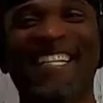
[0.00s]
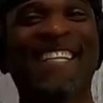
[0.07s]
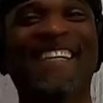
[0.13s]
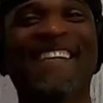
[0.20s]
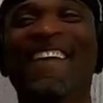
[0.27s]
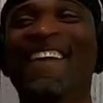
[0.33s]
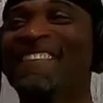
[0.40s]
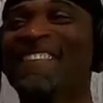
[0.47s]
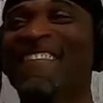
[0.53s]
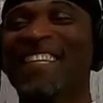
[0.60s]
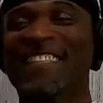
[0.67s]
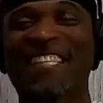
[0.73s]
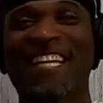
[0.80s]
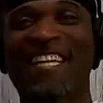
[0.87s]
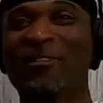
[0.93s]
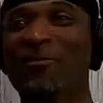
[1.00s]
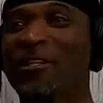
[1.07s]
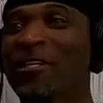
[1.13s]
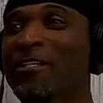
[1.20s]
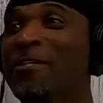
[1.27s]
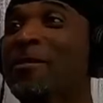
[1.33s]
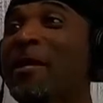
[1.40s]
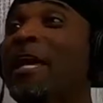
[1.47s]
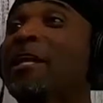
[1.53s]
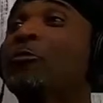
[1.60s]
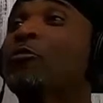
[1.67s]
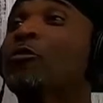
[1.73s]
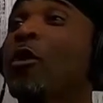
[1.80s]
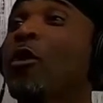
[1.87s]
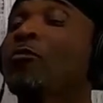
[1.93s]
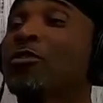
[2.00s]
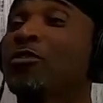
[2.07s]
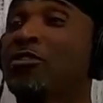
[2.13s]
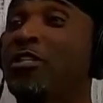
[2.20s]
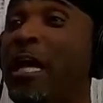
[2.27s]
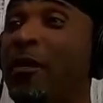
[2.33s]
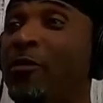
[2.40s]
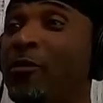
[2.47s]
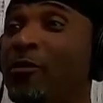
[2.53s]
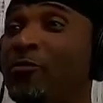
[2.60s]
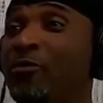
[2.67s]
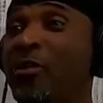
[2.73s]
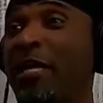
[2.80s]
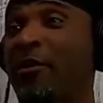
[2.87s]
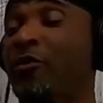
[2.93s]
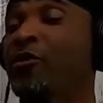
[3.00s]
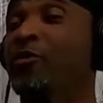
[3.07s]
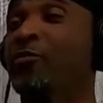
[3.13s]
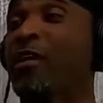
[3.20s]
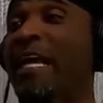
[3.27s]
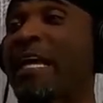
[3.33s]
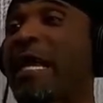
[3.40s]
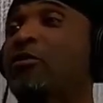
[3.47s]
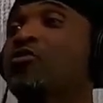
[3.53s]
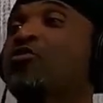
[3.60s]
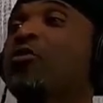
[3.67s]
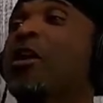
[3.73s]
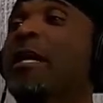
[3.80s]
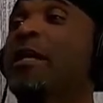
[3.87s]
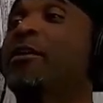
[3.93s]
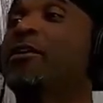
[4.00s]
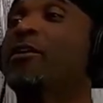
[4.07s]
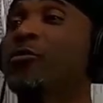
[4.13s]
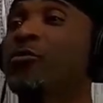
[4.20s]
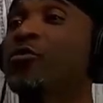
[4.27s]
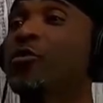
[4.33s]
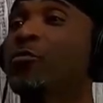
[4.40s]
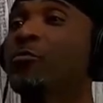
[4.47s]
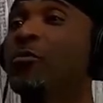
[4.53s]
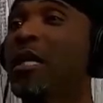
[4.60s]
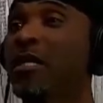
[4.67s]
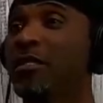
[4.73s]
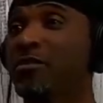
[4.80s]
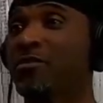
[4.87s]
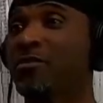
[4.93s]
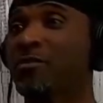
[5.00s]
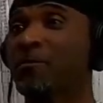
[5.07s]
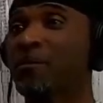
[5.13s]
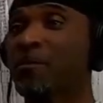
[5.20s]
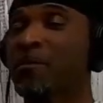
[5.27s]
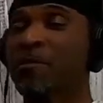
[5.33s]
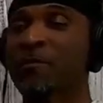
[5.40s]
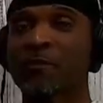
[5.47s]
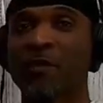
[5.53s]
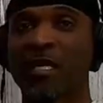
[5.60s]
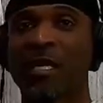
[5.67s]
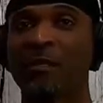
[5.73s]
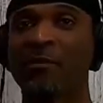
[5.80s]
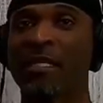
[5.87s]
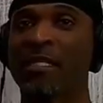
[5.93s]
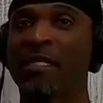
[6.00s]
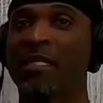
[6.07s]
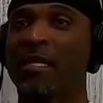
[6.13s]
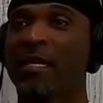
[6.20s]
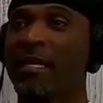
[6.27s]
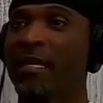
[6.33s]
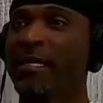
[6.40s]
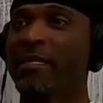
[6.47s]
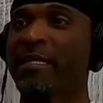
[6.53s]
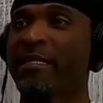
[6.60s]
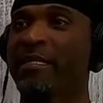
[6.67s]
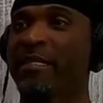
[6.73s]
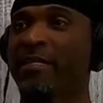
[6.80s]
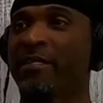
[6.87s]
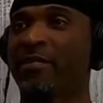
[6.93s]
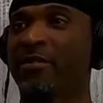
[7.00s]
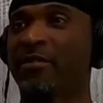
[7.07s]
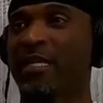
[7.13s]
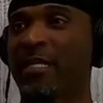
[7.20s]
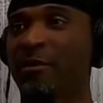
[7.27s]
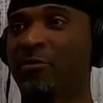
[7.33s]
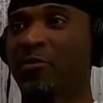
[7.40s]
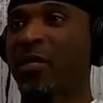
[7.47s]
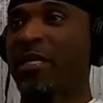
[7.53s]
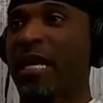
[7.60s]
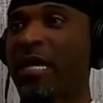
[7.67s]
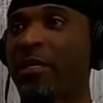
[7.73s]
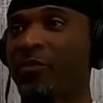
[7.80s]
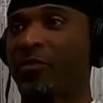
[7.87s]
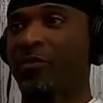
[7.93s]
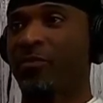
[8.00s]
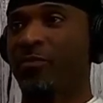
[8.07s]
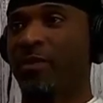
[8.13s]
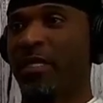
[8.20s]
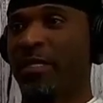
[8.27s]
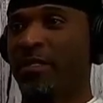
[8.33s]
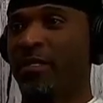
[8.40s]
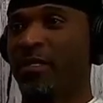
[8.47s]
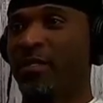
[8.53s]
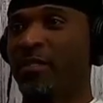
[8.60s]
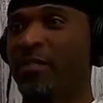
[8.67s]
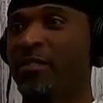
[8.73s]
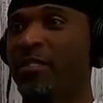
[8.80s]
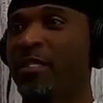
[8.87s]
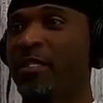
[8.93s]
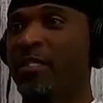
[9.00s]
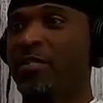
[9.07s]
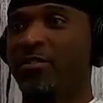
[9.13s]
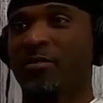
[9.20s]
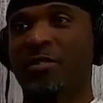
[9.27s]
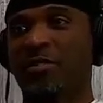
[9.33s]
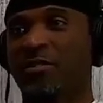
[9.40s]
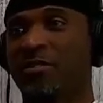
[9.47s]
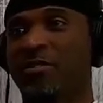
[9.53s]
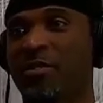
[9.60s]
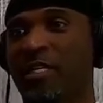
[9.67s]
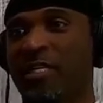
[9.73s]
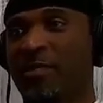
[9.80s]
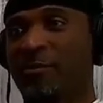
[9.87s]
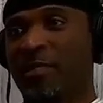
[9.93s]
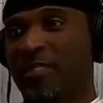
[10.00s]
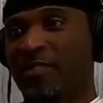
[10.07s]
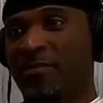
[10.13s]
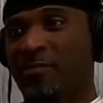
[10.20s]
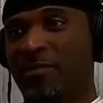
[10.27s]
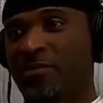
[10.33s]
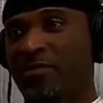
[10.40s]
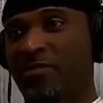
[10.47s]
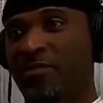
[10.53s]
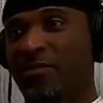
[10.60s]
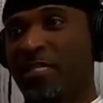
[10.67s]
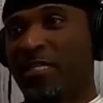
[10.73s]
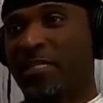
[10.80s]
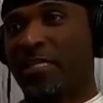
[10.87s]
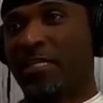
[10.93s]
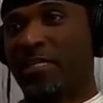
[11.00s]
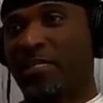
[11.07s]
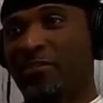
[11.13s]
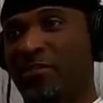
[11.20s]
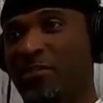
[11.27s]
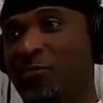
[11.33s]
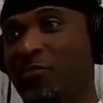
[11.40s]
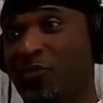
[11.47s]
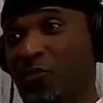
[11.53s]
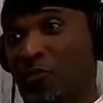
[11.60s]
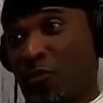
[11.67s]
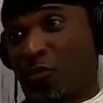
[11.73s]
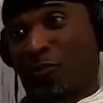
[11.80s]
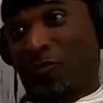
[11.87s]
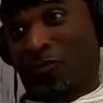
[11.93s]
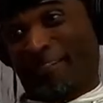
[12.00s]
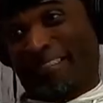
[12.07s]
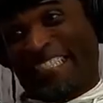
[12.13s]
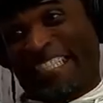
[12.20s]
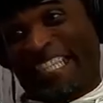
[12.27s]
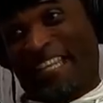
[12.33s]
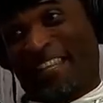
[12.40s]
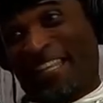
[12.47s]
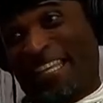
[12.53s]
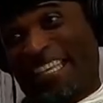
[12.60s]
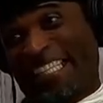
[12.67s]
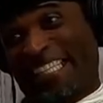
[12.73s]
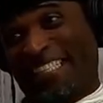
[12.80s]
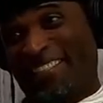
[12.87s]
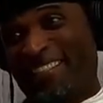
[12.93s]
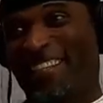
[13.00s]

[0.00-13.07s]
yeah. because I didn't want to. I didn't want to overshadow, try to like I was trying to do yeah, too much. Yeah. I'm like, I can't get out here and try like I'm trying to outdo Brian Dawkins. Right. So I'm just gonna go out here and make some muscles. Like, hey, listen, I'm strong. Right, I right, think. right.